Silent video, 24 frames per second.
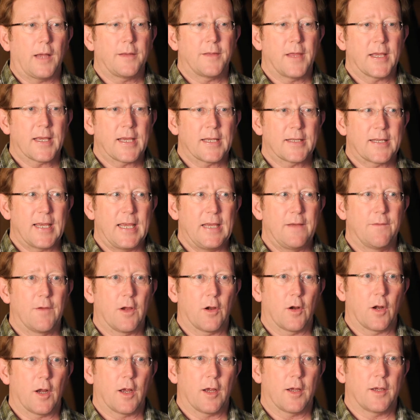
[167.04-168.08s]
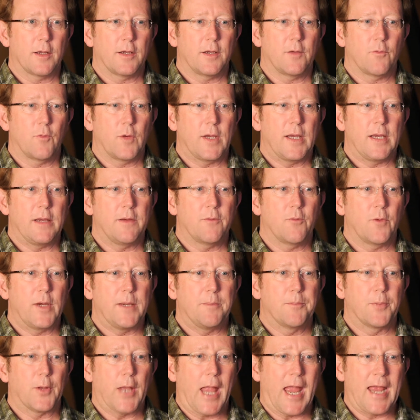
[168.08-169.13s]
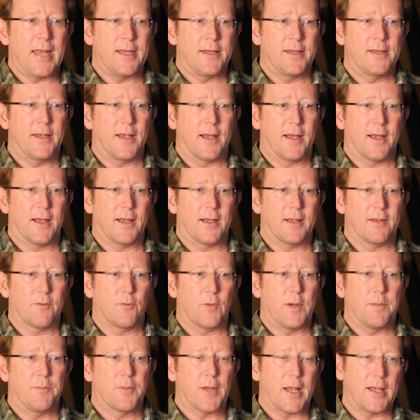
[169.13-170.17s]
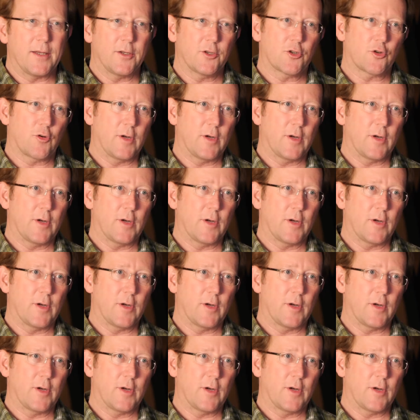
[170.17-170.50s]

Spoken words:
I think at Quivira we blend